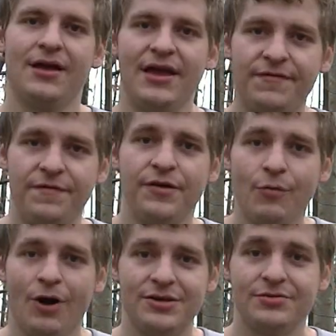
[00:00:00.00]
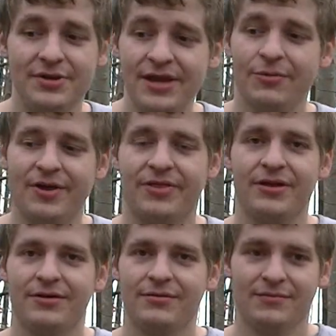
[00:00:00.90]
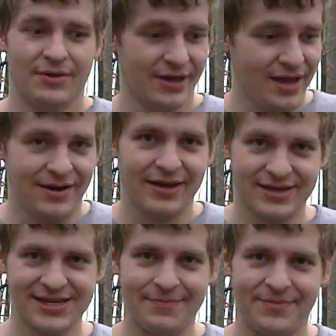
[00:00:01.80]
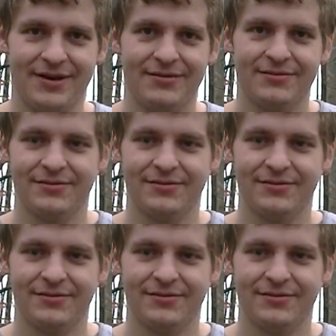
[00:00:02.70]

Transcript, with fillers: If you want to deal with it, again, accept it.